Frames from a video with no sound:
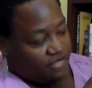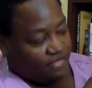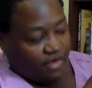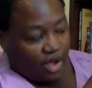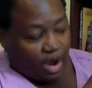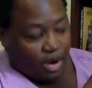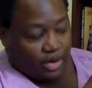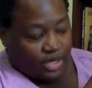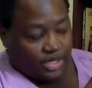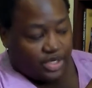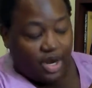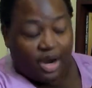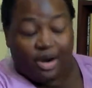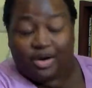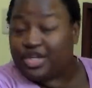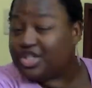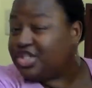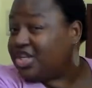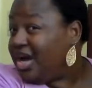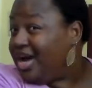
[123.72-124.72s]

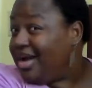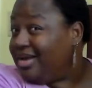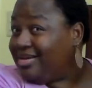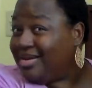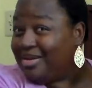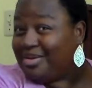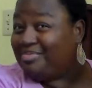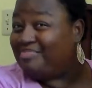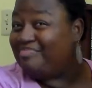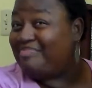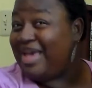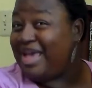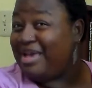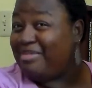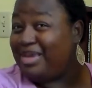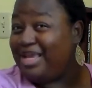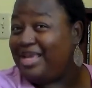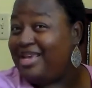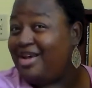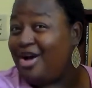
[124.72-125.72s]
Varadarajan,
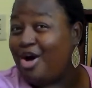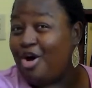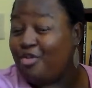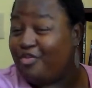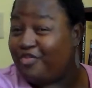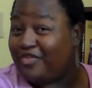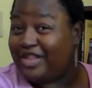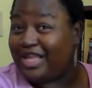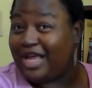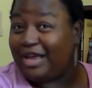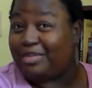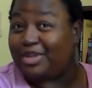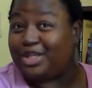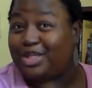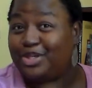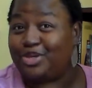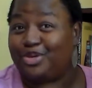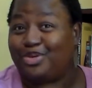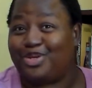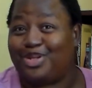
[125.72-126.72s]
maybe. Hopefully I'm a
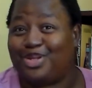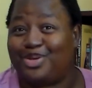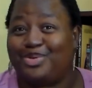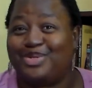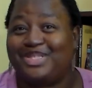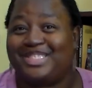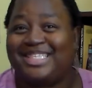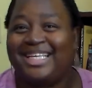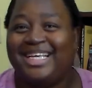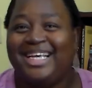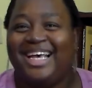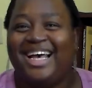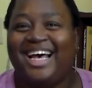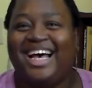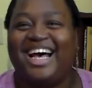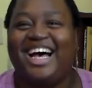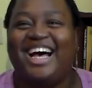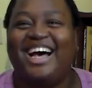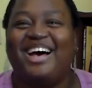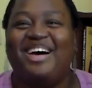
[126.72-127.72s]
little close.
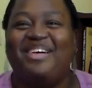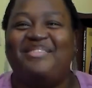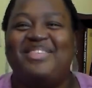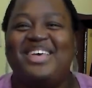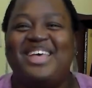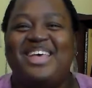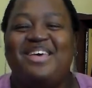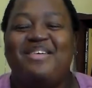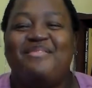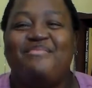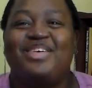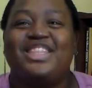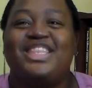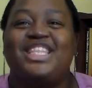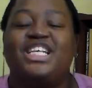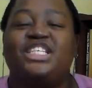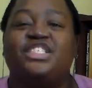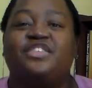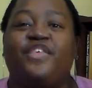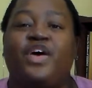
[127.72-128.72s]
But
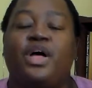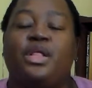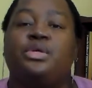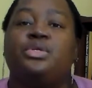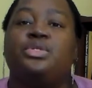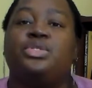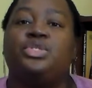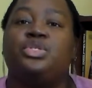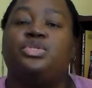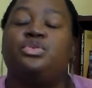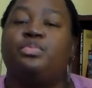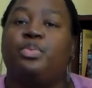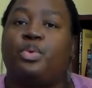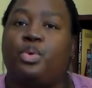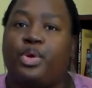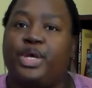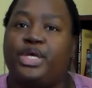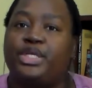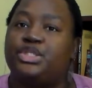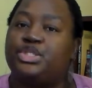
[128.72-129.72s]
this follows two
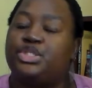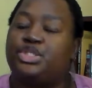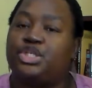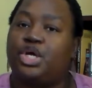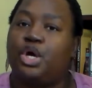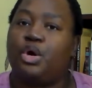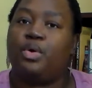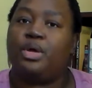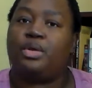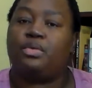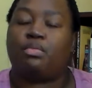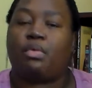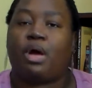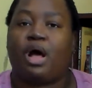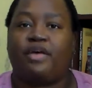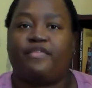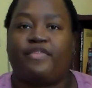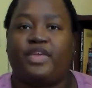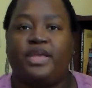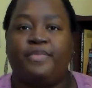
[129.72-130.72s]
boys, Joe and
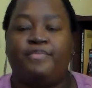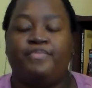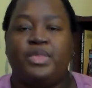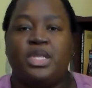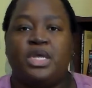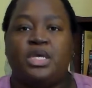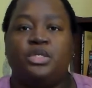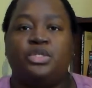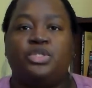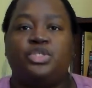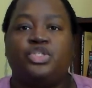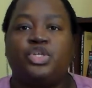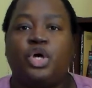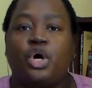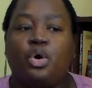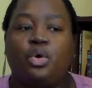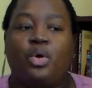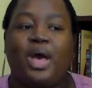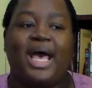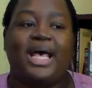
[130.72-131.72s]
Ravi.
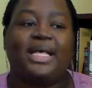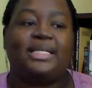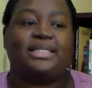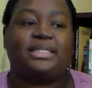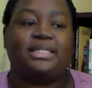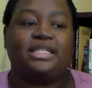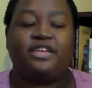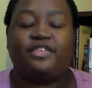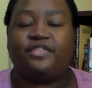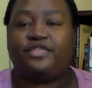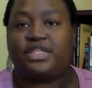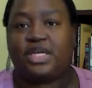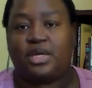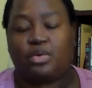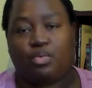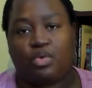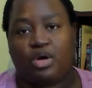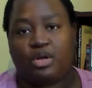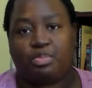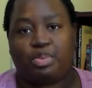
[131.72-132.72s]
Joe has lived
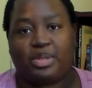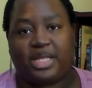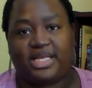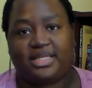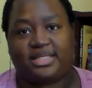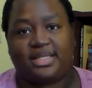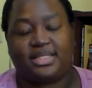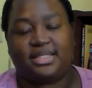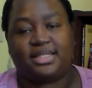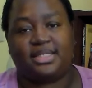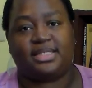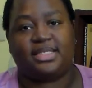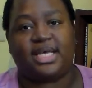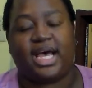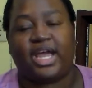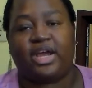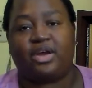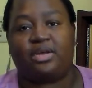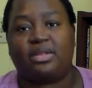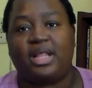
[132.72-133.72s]
in one place his
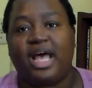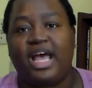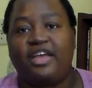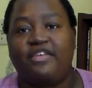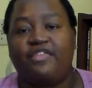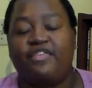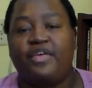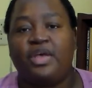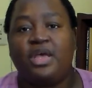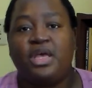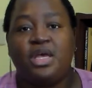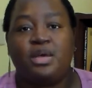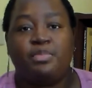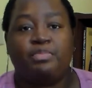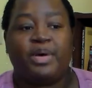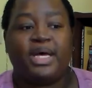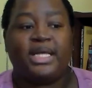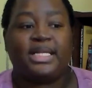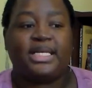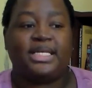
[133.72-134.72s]
entire life,
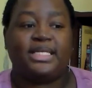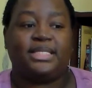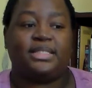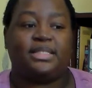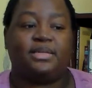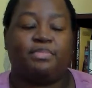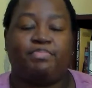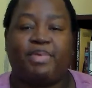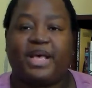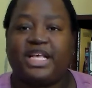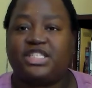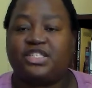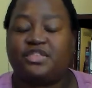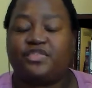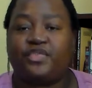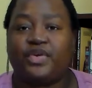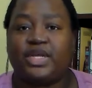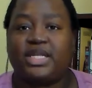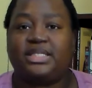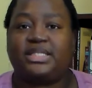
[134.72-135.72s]
but his best
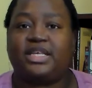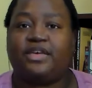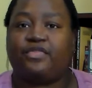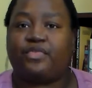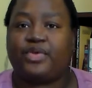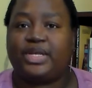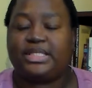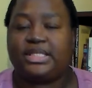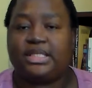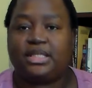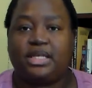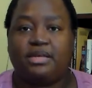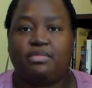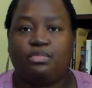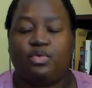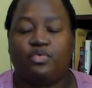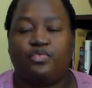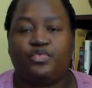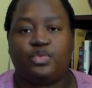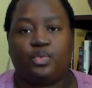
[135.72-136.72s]
friends have recently
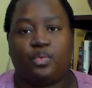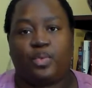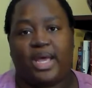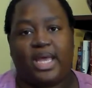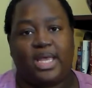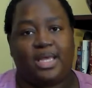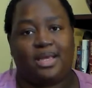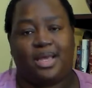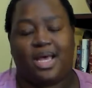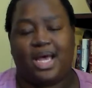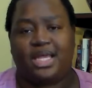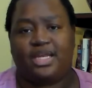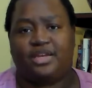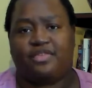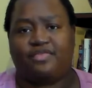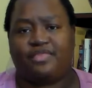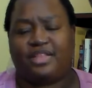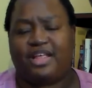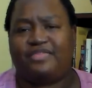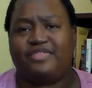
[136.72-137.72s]
moved away and kind
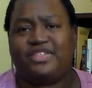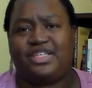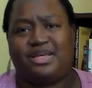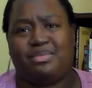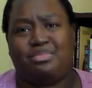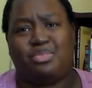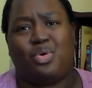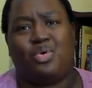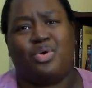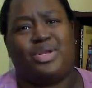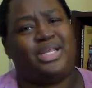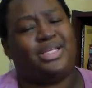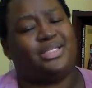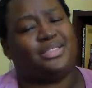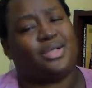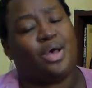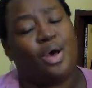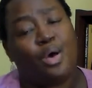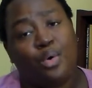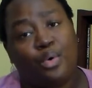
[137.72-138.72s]
of left him on
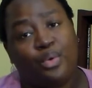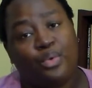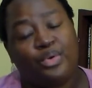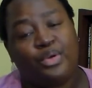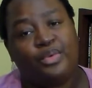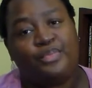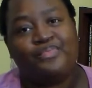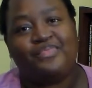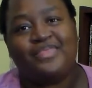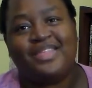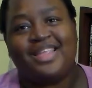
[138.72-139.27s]
his own.